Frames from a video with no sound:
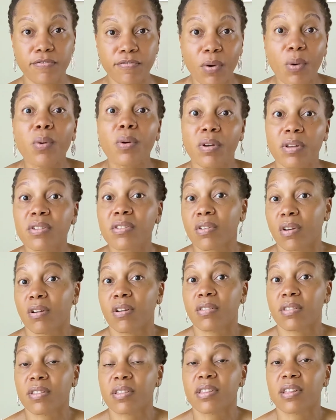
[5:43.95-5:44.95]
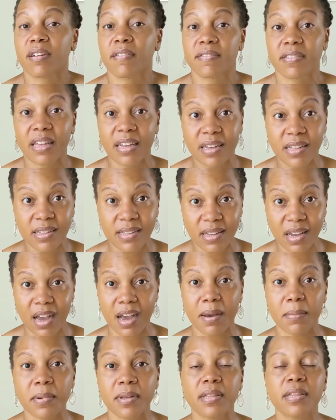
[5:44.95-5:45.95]
focus on stuff that is
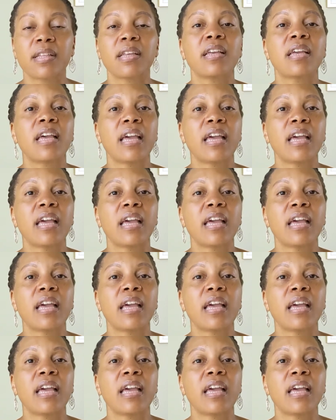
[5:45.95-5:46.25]
common,